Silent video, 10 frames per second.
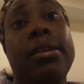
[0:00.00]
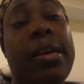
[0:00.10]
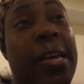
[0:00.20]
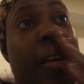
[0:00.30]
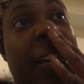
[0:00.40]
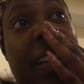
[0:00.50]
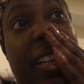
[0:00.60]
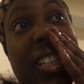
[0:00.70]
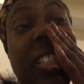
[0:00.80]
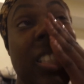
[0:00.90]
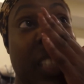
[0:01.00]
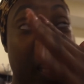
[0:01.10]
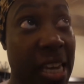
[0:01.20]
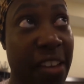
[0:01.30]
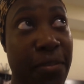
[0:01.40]
and
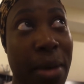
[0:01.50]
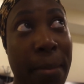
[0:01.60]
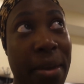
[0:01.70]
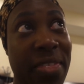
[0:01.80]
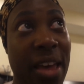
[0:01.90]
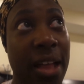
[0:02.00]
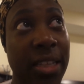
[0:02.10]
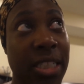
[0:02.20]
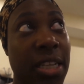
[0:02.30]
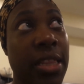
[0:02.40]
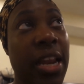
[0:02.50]
seeing if my mythology that I